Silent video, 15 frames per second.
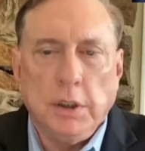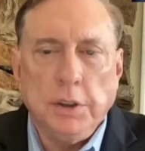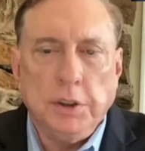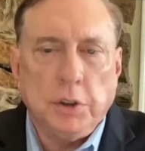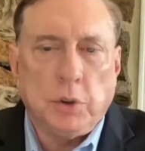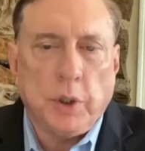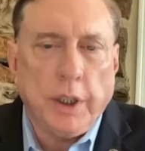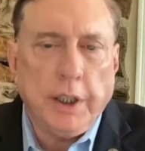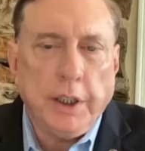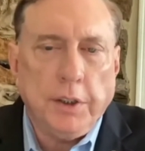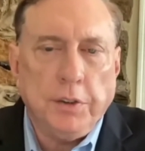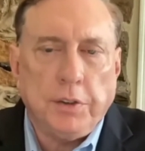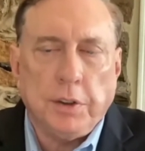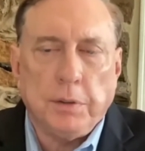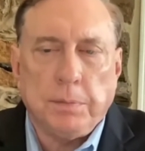
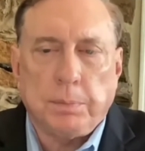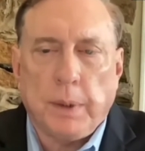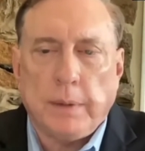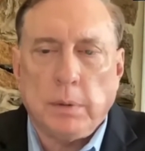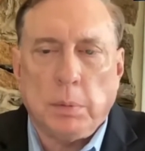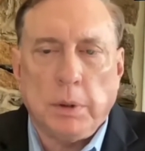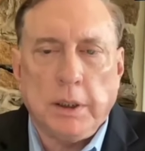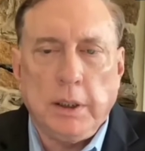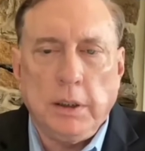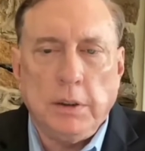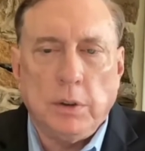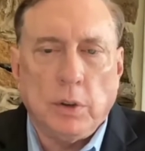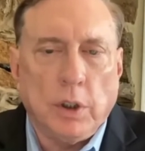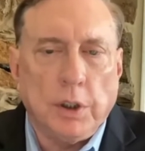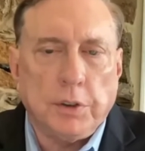Ukrainians have probably
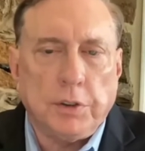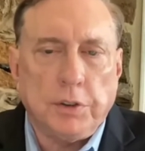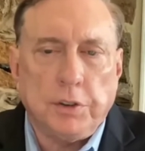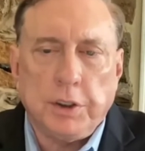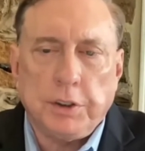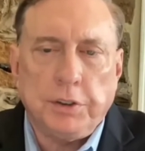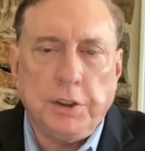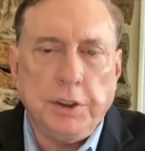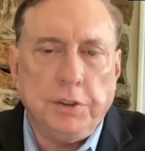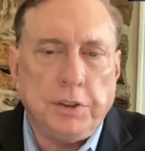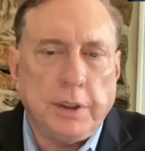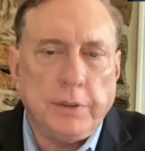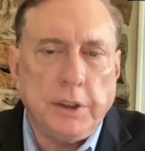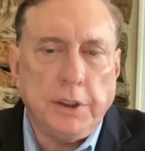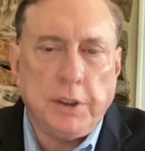lost 60,
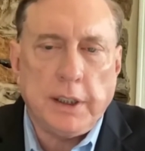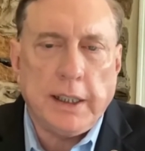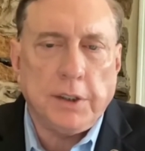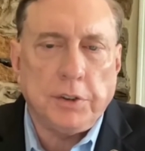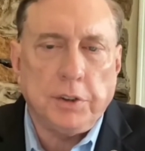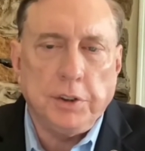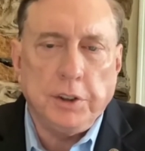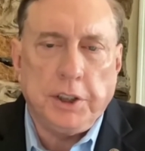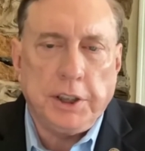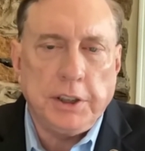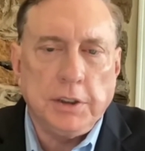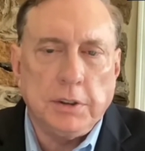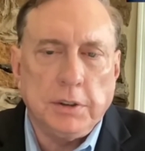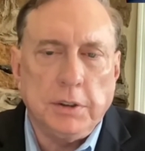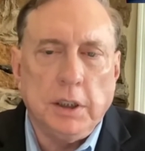70,000
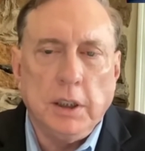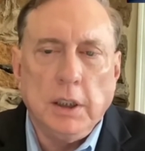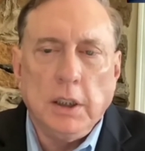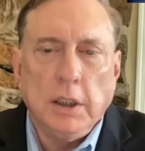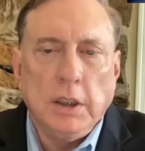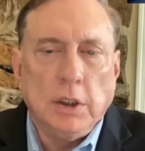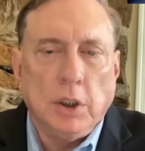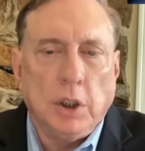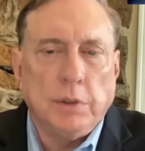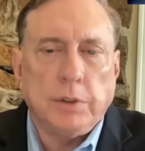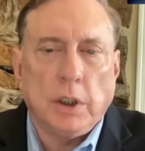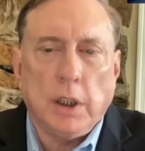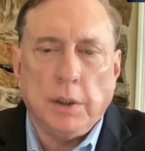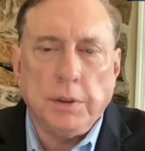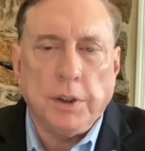killed,
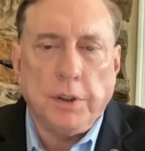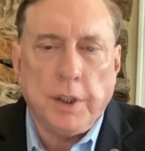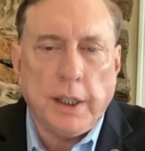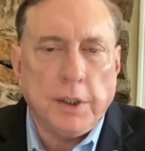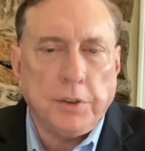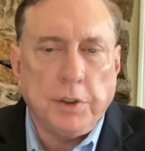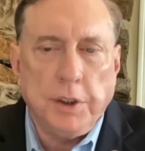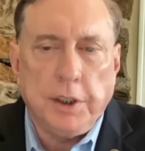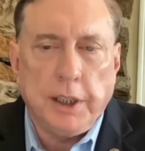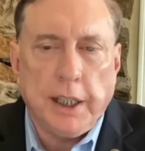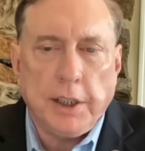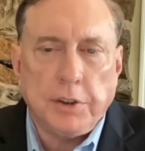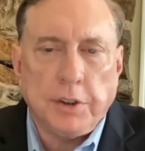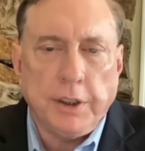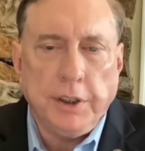over 100,000
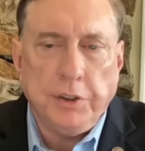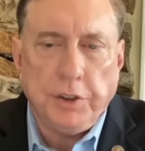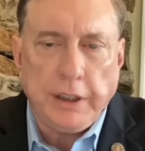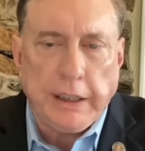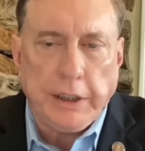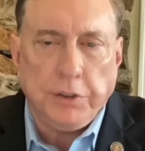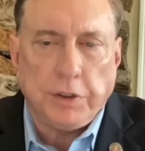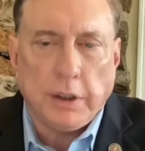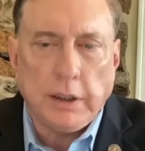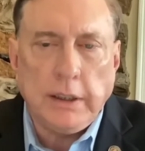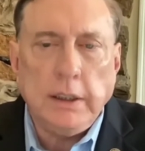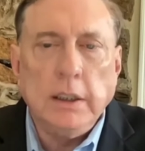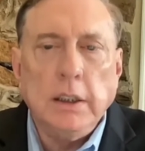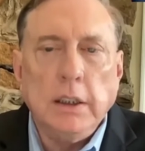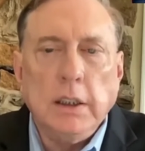casualties
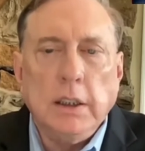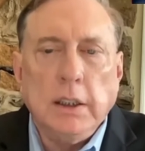easily.